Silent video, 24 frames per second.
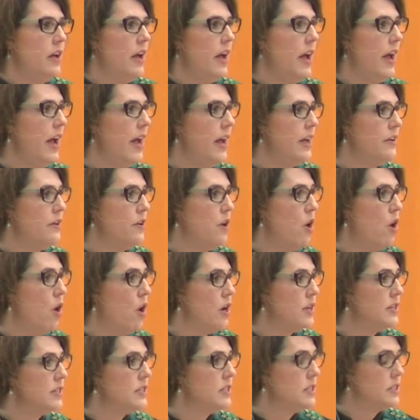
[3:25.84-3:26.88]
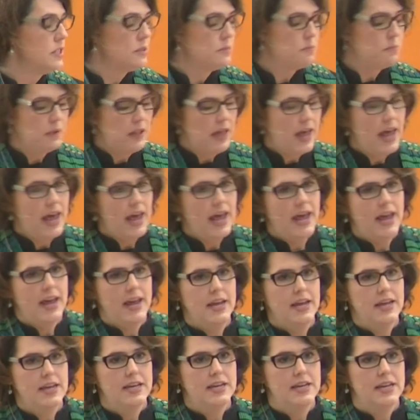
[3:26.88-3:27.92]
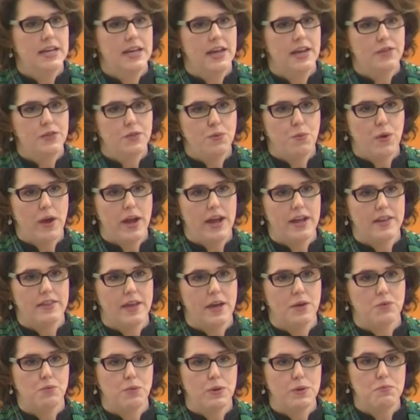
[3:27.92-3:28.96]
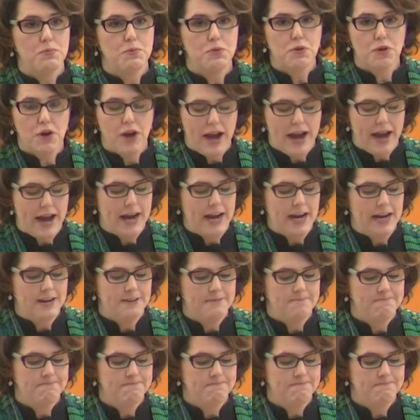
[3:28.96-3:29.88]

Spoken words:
and on display in the way that we pray.